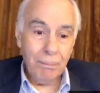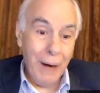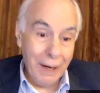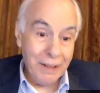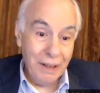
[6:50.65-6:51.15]

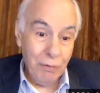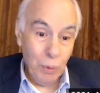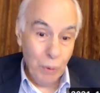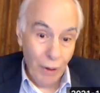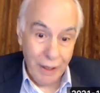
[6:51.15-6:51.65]
But if
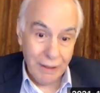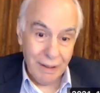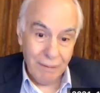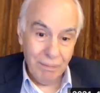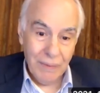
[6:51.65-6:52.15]
you look at
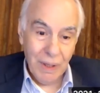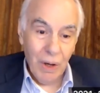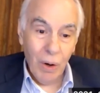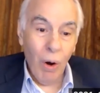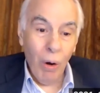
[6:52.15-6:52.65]
them,
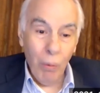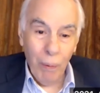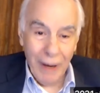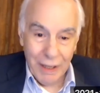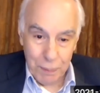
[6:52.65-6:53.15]

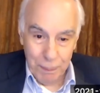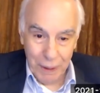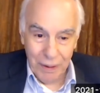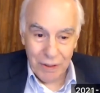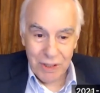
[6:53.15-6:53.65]
always
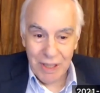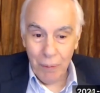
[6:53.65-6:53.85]
because